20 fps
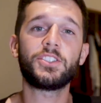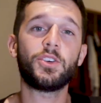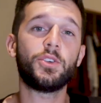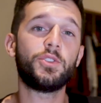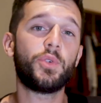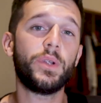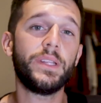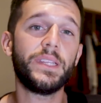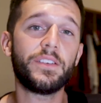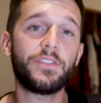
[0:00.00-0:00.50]
So
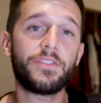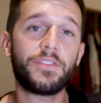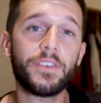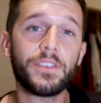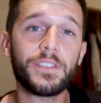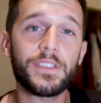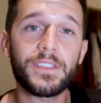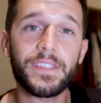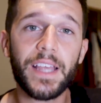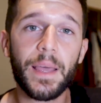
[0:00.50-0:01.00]
during the
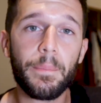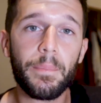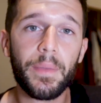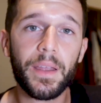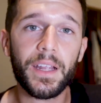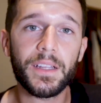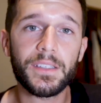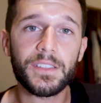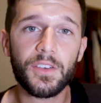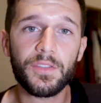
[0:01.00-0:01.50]
first 10
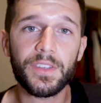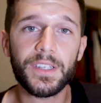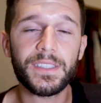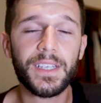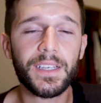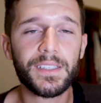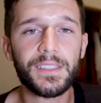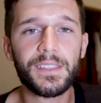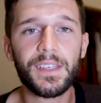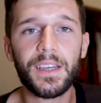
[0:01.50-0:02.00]
minutes of
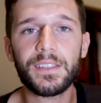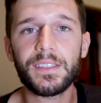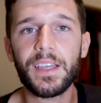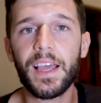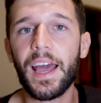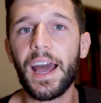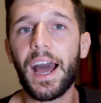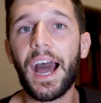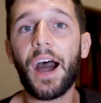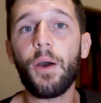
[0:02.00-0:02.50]
this exercise,
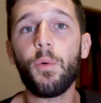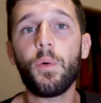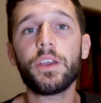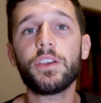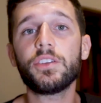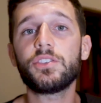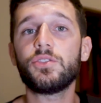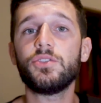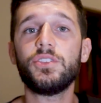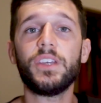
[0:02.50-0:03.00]
I
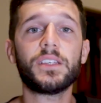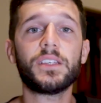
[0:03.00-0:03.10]
want you to